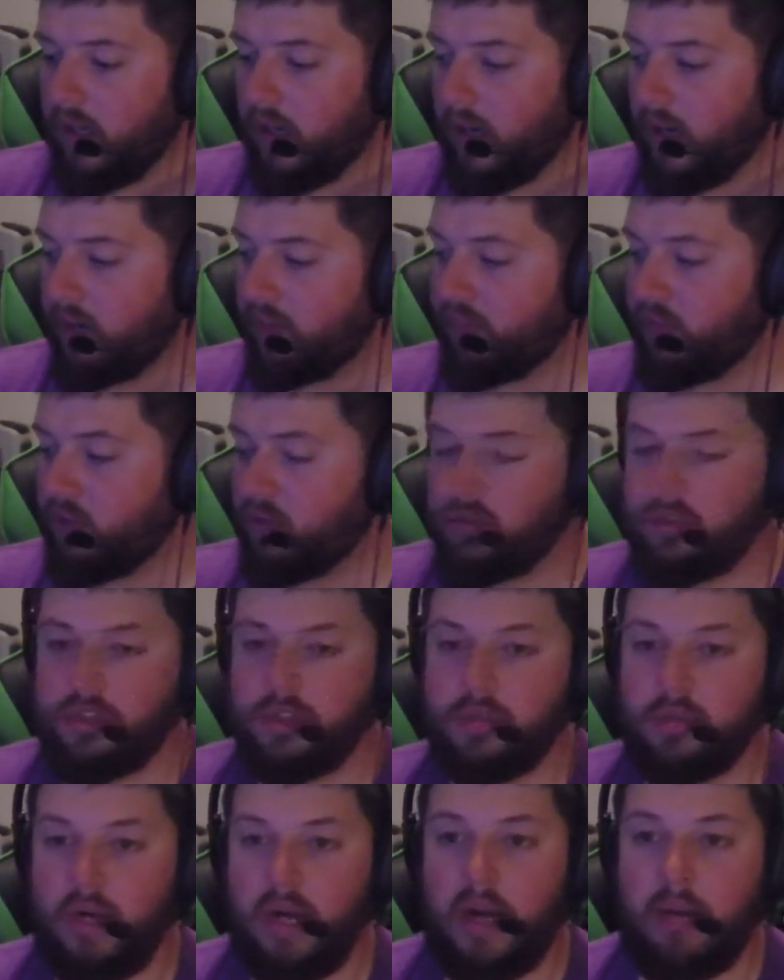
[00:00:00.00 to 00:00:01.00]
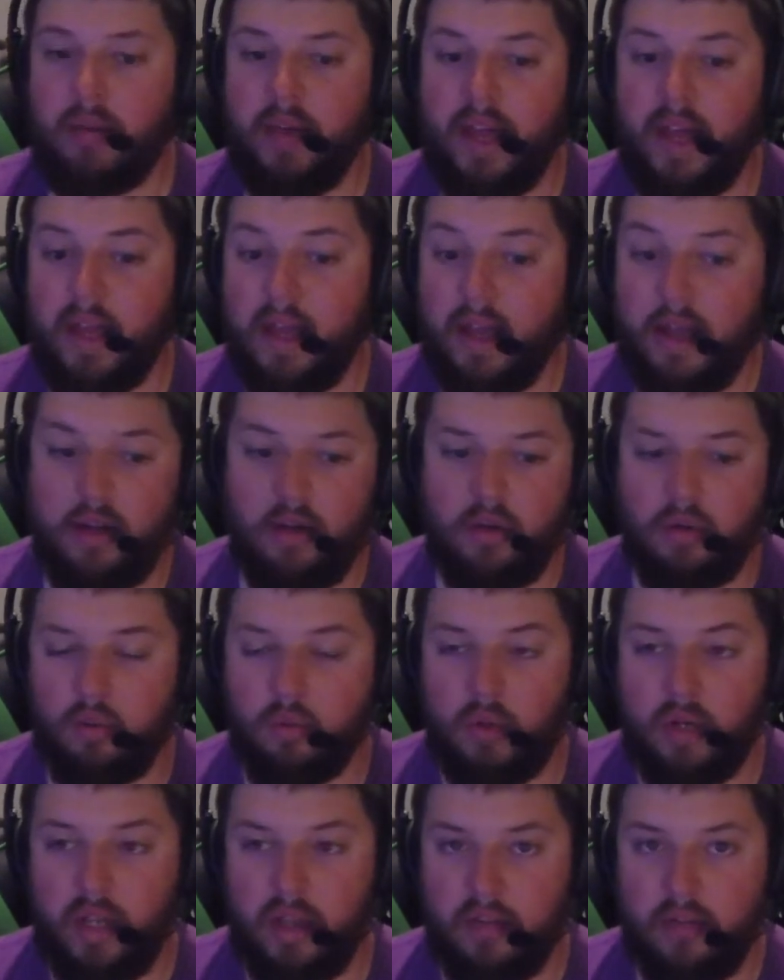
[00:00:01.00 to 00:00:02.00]
iPhone to iPad or
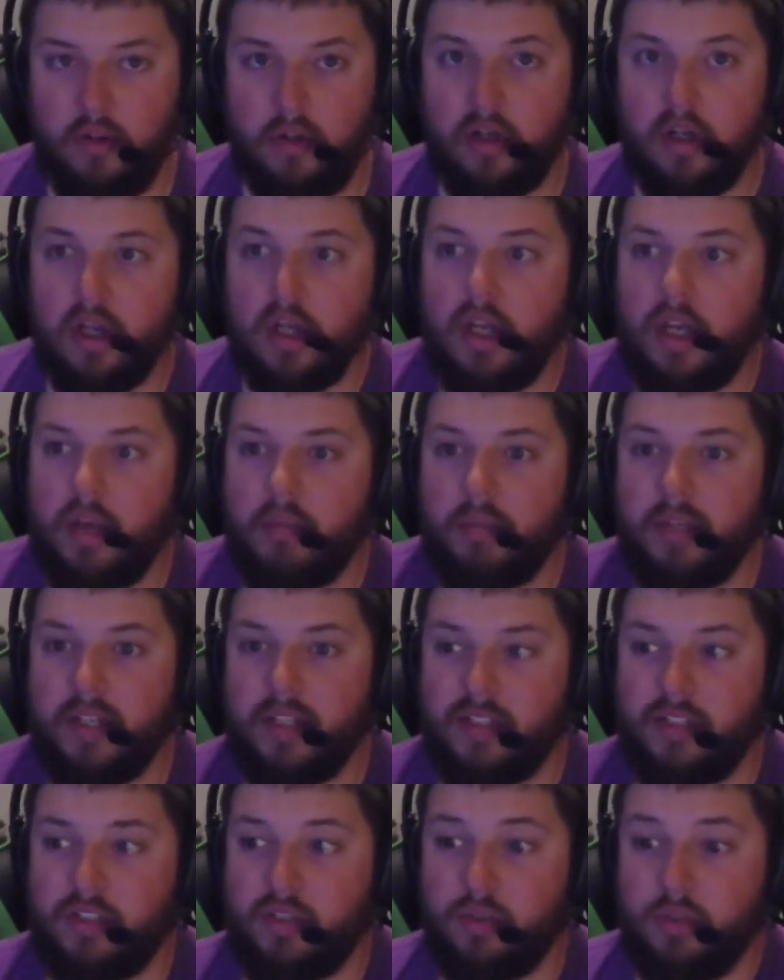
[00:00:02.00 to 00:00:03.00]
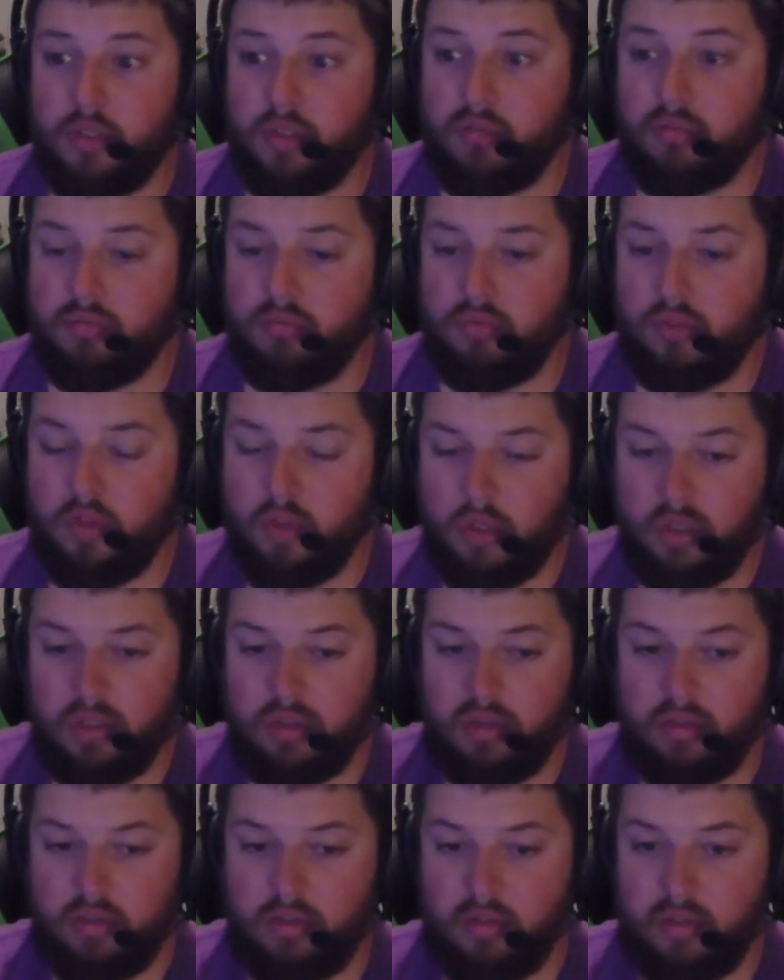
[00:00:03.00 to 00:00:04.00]
whatever, because you
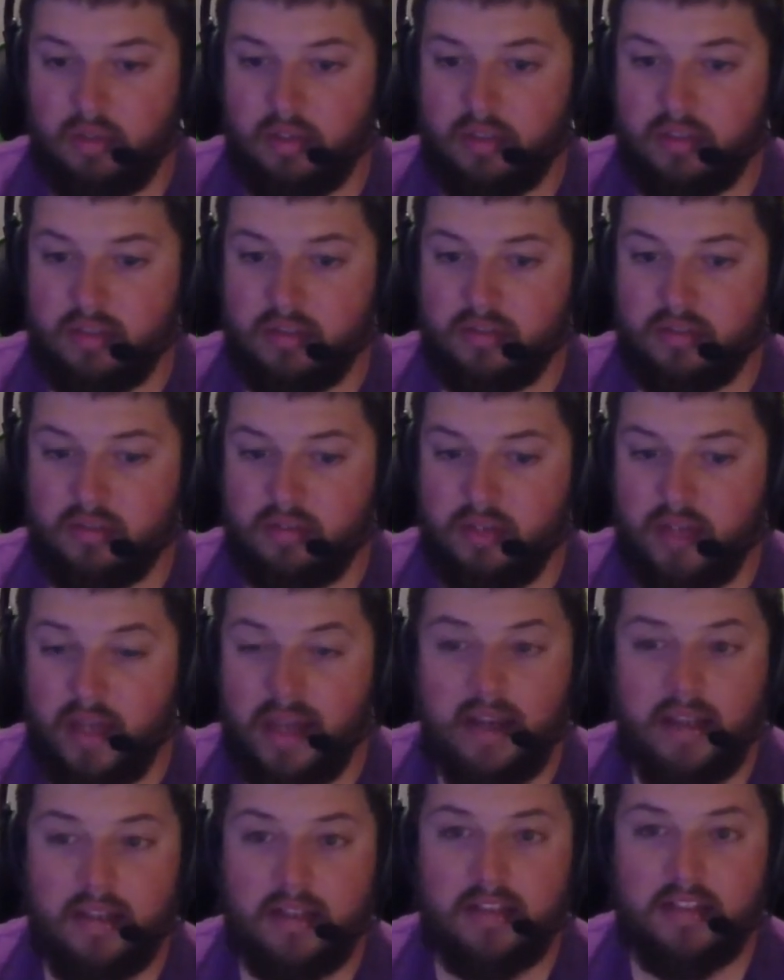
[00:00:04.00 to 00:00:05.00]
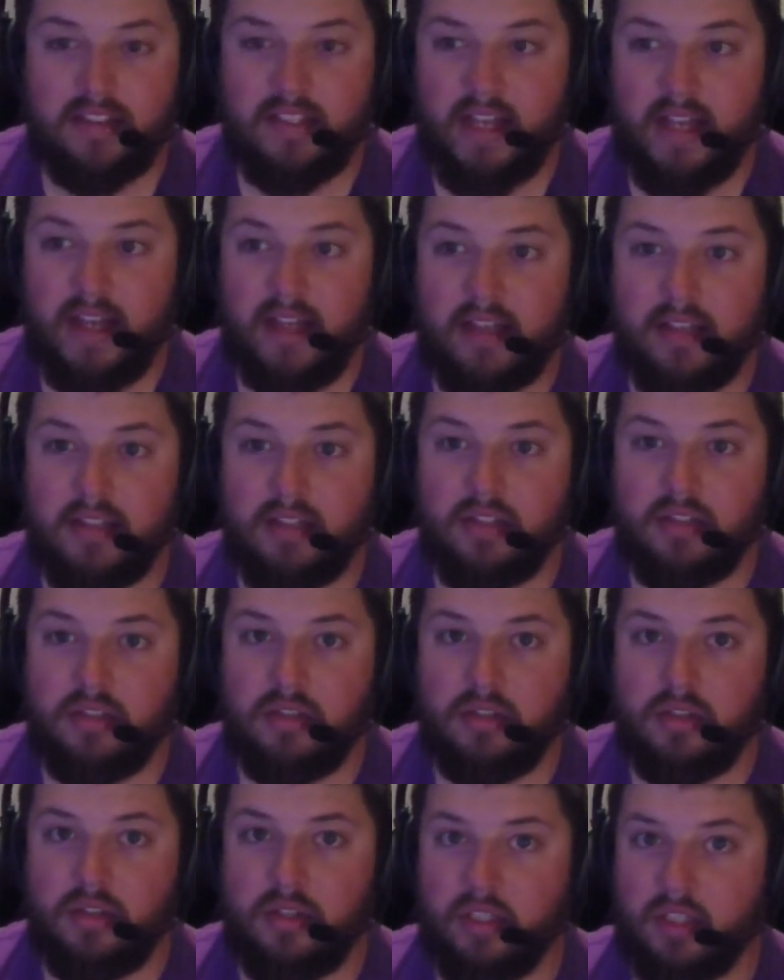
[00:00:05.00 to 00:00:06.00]
can edit in the
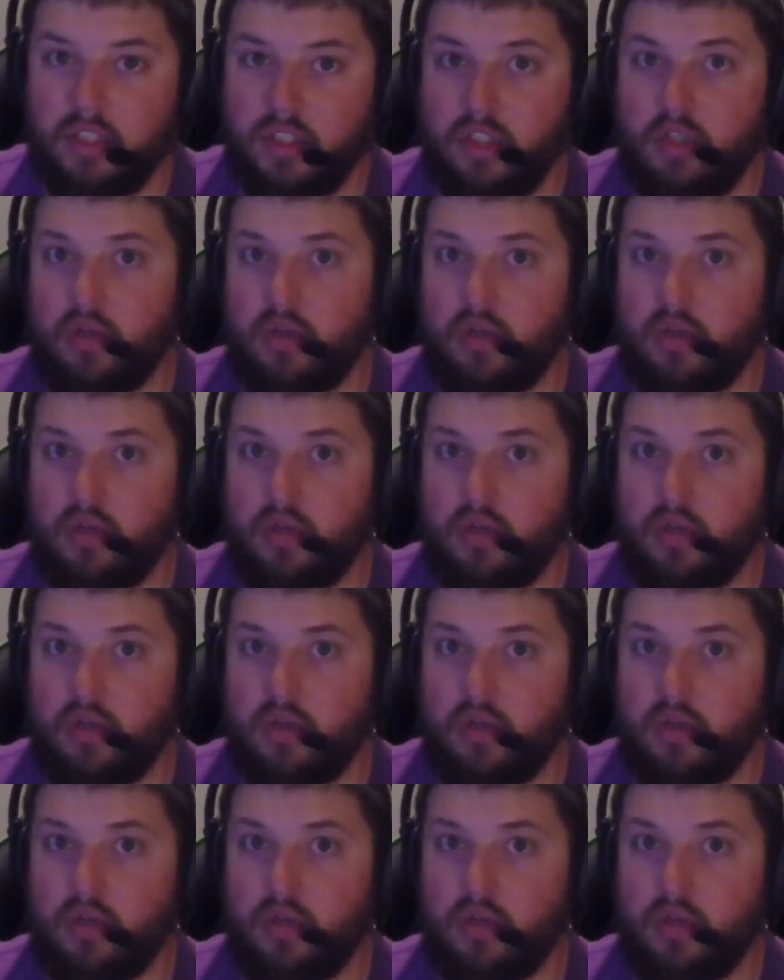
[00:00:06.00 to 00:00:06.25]
settings. You can actually